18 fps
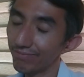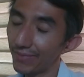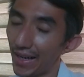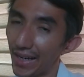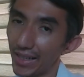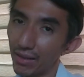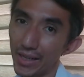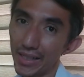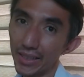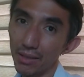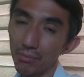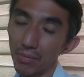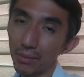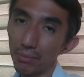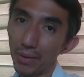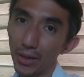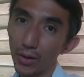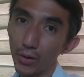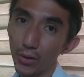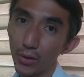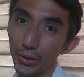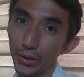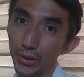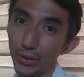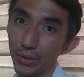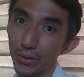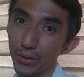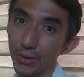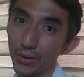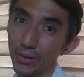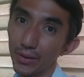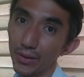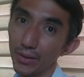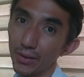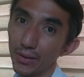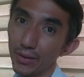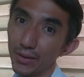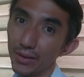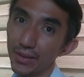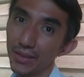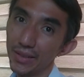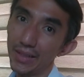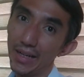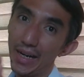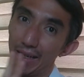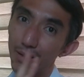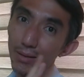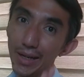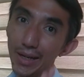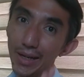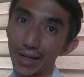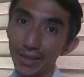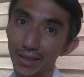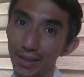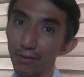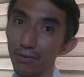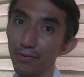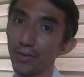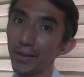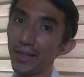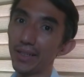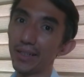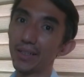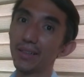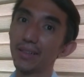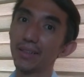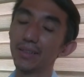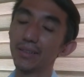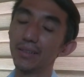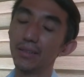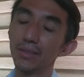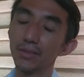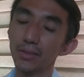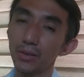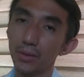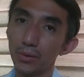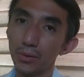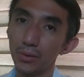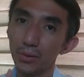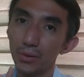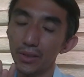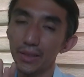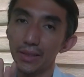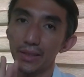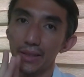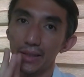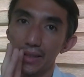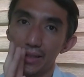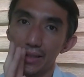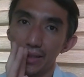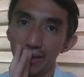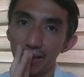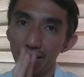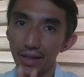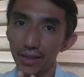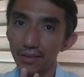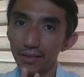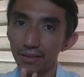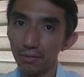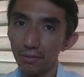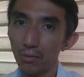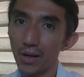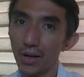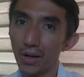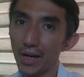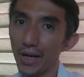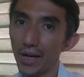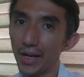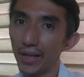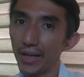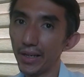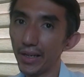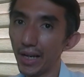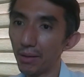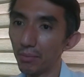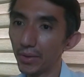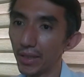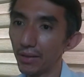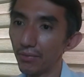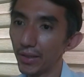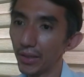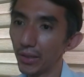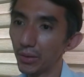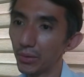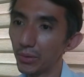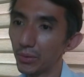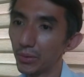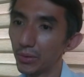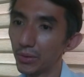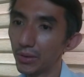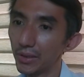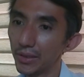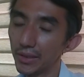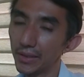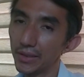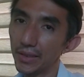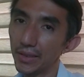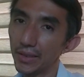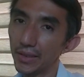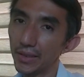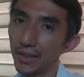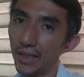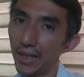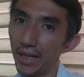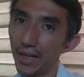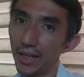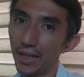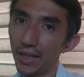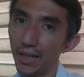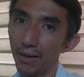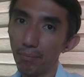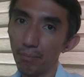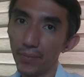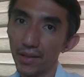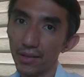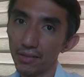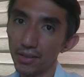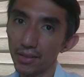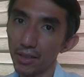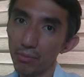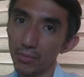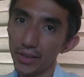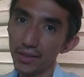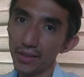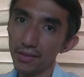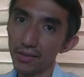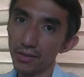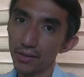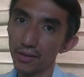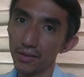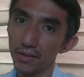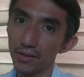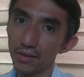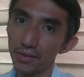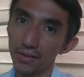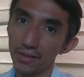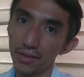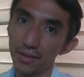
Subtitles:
natin magpagoyo, no? Ayaw natin ng fake. So that's why I'm giving you some reasons